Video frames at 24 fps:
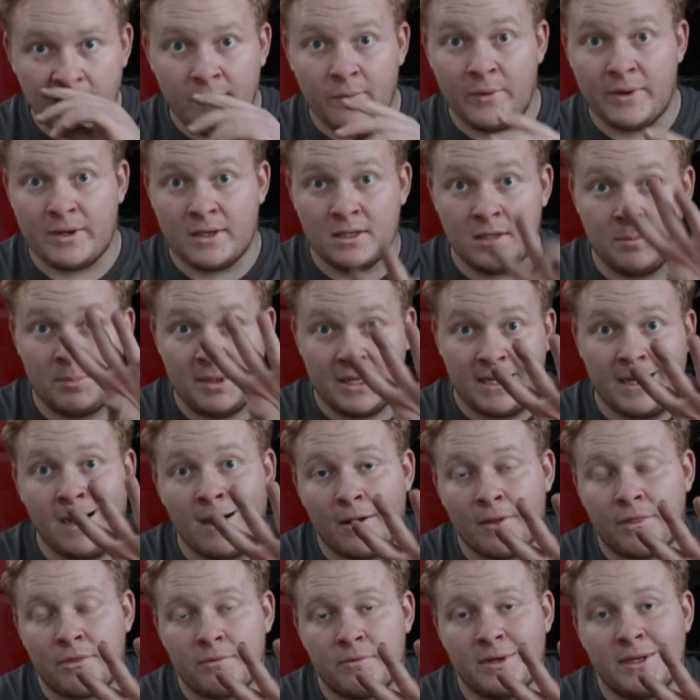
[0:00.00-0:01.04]
We're going to pick
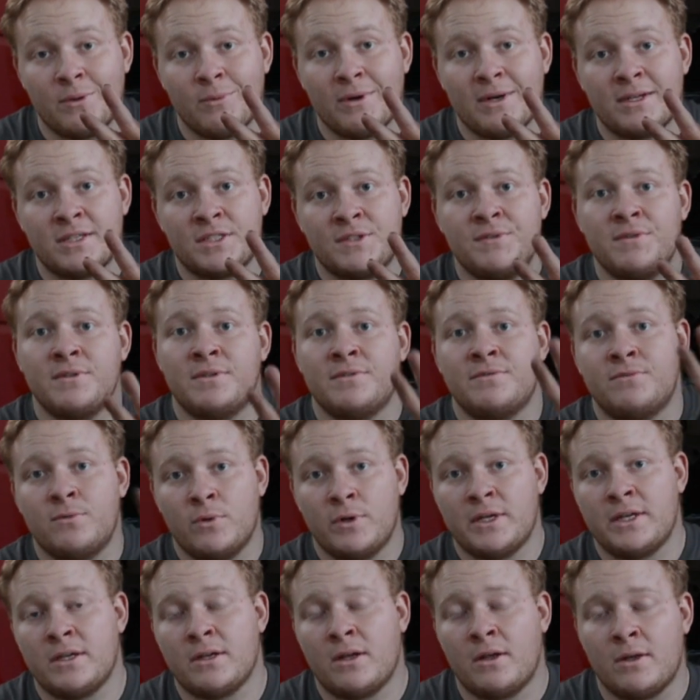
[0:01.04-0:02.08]
out three winners for the
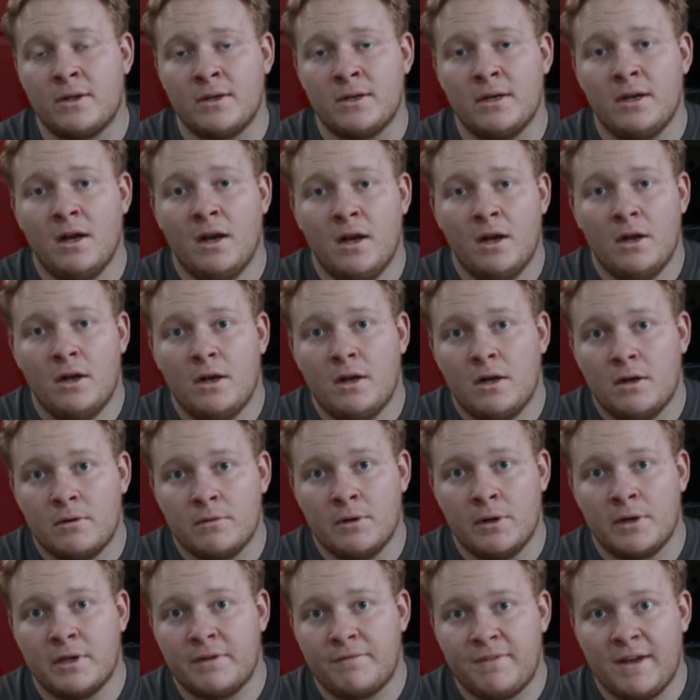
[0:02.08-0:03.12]
forty dollar
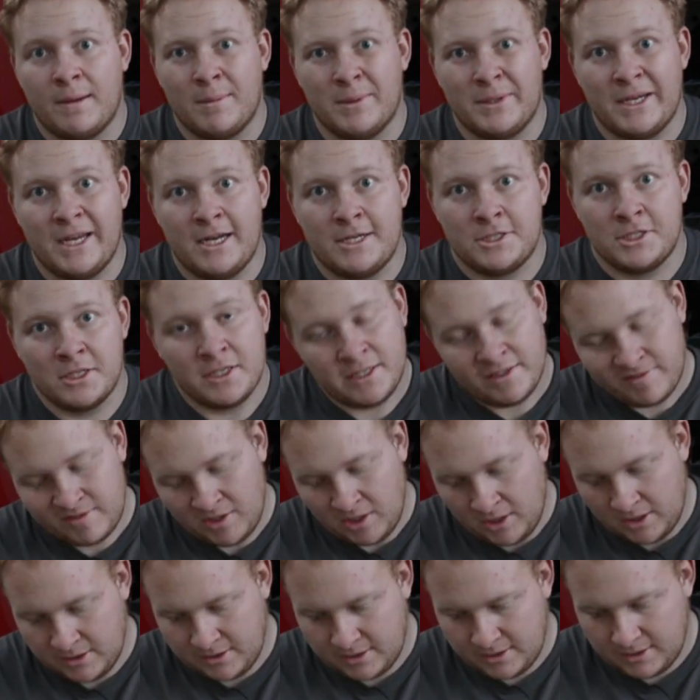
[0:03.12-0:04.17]
Rohde Fabrication gift
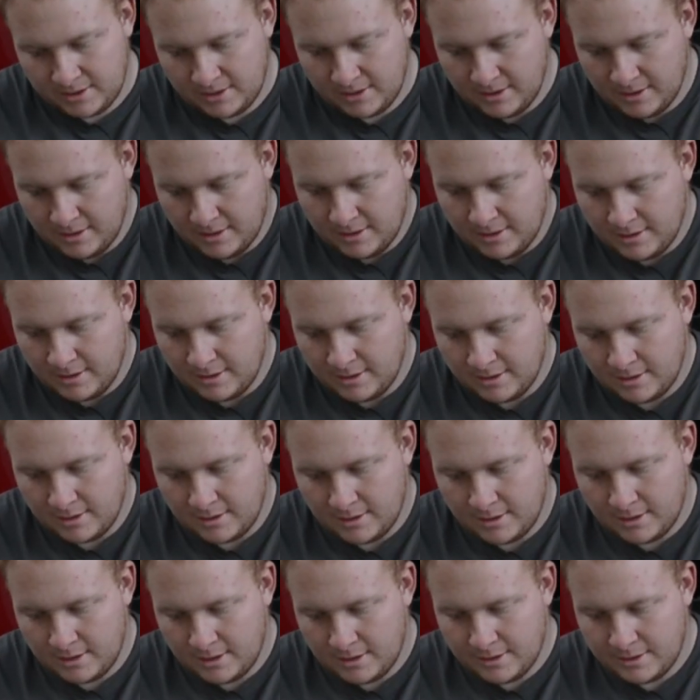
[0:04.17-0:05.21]
cards.
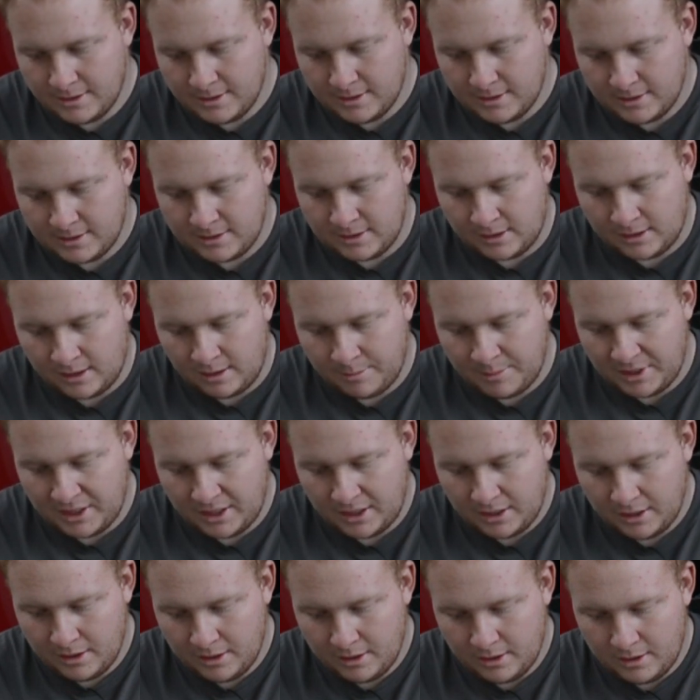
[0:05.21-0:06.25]
So let
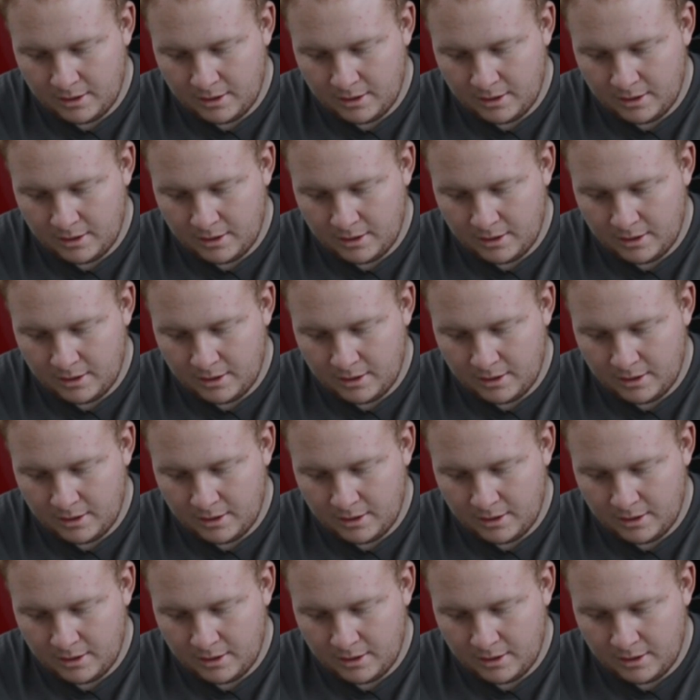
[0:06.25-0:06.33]
me,